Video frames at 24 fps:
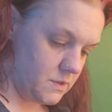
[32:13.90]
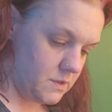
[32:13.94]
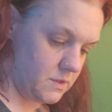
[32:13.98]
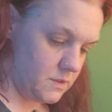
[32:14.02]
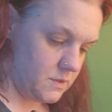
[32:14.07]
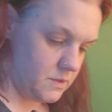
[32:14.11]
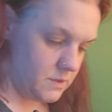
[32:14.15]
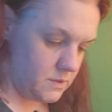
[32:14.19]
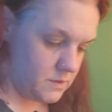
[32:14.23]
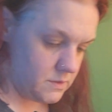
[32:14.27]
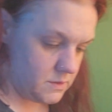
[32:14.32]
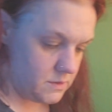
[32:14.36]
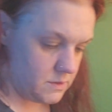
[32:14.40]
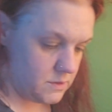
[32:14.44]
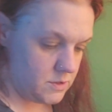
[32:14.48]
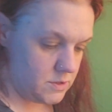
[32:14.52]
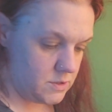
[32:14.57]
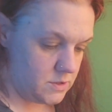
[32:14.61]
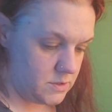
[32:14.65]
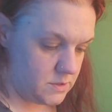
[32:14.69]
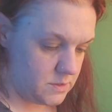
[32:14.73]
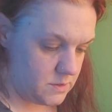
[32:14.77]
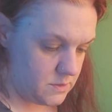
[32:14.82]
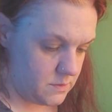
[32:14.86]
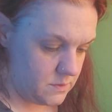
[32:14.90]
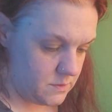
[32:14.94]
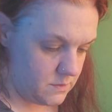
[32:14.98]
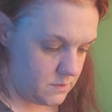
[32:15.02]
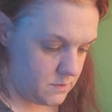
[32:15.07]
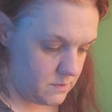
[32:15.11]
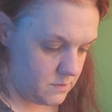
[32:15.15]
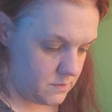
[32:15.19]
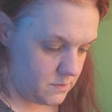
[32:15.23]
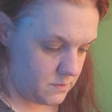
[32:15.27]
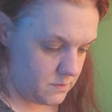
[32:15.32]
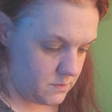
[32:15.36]
And this is just
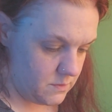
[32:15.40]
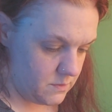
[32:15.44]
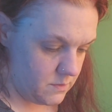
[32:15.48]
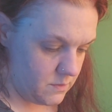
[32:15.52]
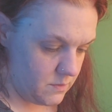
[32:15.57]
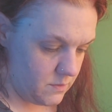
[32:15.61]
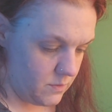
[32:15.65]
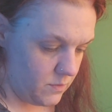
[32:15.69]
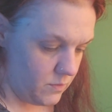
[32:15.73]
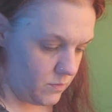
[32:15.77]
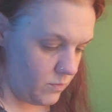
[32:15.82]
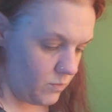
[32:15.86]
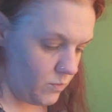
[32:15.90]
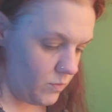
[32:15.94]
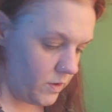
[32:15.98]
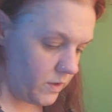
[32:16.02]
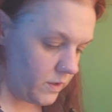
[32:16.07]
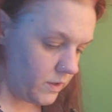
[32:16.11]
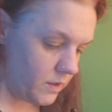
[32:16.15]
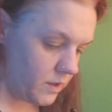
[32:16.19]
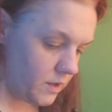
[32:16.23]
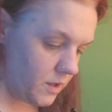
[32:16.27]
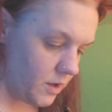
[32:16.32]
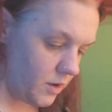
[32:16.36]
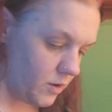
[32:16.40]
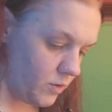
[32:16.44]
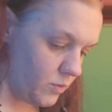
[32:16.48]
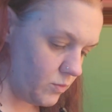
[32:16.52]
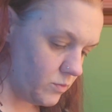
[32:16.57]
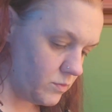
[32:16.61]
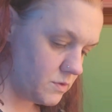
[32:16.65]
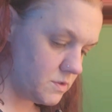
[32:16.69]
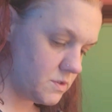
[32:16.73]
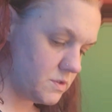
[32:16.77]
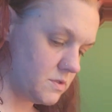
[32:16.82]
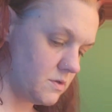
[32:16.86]
one
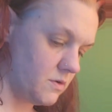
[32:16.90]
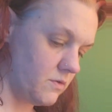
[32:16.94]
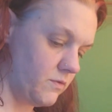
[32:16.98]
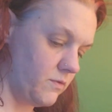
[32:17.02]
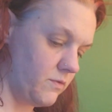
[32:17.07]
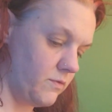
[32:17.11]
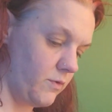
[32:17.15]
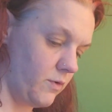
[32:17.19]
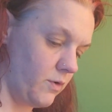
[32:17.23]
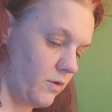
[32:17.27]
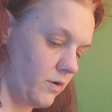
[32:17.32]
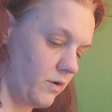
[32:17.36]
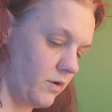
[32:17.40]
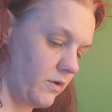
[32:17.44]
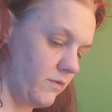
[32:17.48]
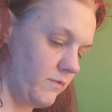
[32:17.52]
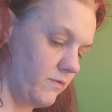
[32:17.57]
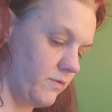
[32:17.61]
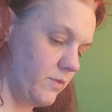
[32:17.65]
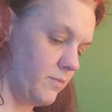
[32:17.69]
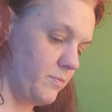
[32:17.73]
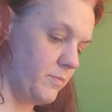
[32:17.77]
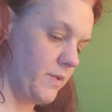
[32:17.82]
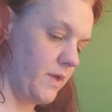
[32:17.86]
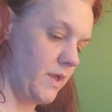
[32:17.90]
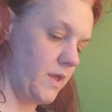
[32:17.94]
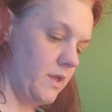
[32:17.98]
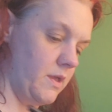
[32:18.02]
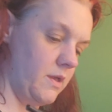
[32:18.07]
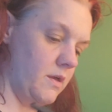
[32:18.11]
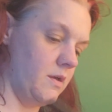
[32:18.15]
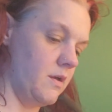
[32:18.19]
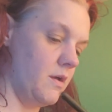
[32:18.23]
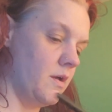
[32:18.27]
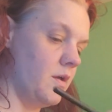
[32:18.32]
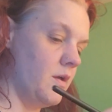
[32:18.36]
coat so far of the
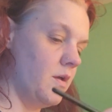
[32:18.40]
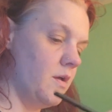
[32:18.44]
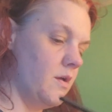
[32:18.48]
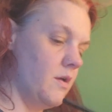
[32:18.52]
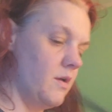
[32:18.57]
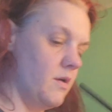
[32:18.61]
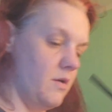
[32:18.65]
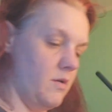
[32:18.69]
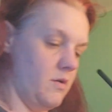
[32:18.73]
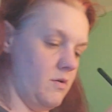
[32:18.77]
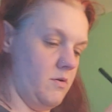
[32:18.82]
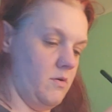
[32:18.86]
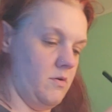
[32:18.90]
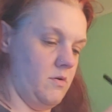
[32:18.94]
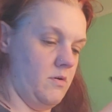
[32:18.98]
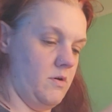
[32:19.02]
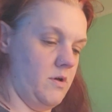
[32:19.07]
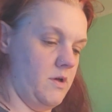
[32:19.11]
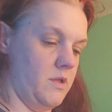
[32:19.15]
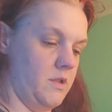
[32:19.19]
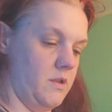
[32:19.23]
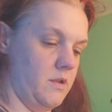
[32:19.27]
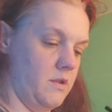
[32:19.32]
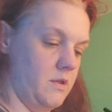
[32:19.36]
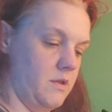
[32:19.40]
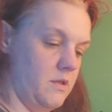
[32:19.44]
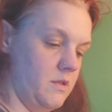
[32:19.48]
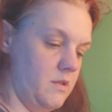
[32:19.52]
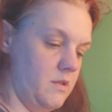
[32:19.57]
pink on